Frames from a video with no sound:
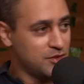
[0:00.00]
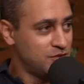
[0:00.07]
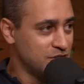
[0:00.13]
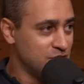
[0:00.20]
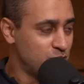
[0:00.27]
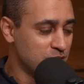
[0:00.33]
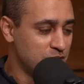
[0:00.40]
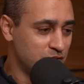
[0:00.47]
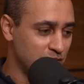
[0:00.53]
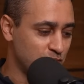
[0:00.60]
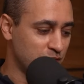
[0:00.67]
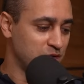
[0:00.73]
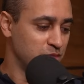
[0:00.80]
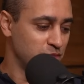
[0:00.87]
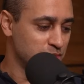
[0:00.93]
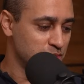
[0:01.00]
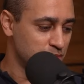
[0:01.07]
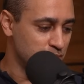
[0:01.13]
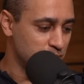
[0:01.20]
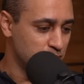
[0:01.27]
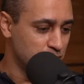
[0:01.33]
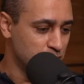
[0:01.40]
since we're
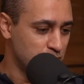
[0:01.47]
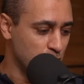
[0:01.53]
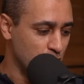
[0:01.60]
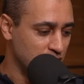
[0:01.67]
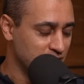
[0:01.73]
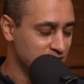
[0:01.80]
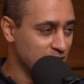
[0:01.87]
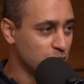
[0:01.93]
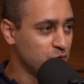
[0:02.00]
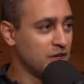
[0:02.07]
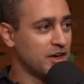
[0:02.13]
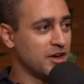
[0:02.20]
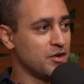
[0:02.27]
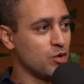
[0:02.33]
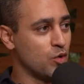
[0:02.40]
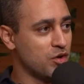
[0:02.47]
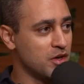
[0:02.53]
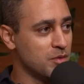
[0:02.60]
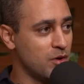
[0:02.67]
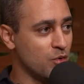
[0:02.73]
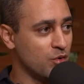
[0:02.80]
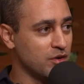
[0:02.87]
putting this out there and talking
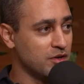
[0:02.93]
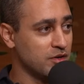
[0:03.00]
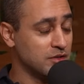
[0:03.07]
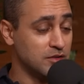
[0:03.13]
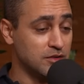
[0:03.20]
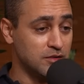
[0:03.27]
about it,